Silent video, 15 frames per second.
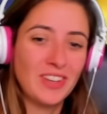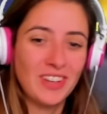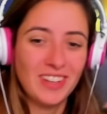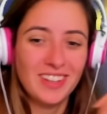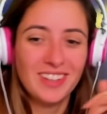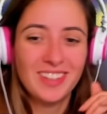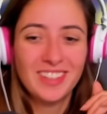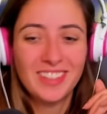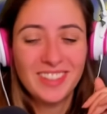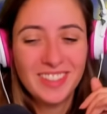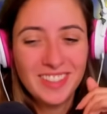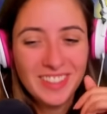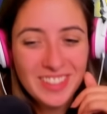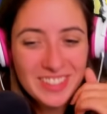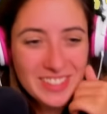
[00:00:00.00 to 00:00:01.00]

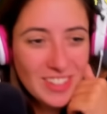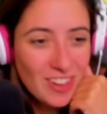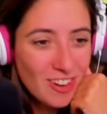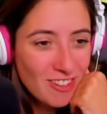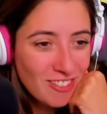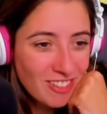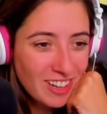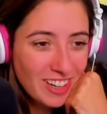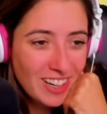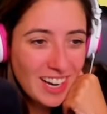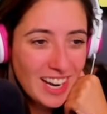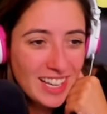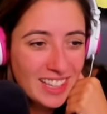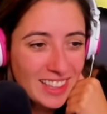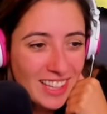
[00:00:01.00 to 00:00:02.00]
Oh, it's over.
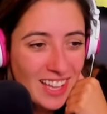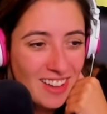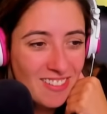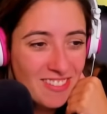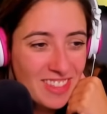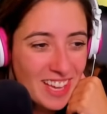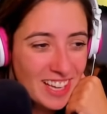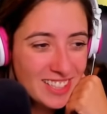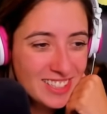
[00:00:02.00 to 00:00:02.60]
I love that